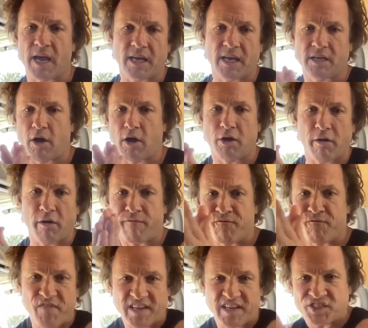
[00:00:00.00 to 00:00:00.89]
take I've got to
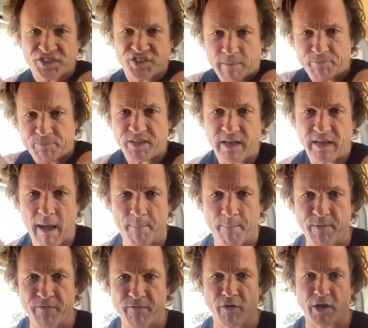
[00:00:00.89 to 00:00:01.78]
fix something up
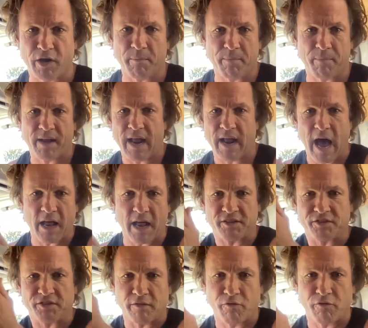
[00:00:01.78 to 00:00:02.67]
if I'm going to be an
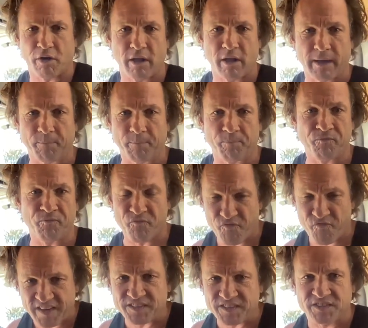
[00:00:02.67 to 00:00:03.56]
artist I've got to like
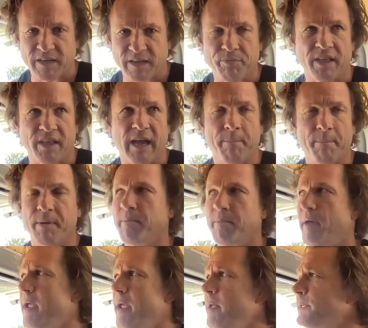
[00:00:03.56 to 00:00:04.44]
fix something up in
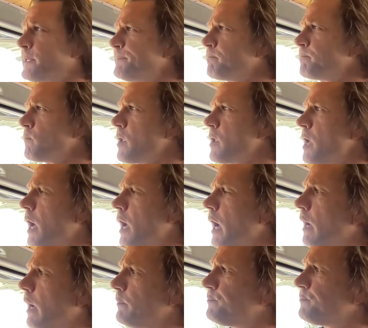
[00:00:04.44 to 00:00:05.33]
me
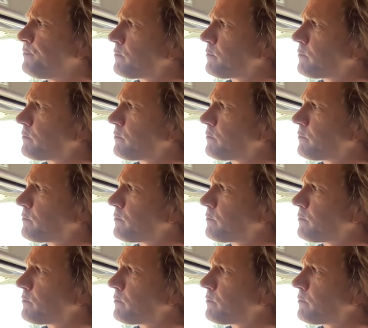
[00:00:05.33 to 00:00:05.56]
um,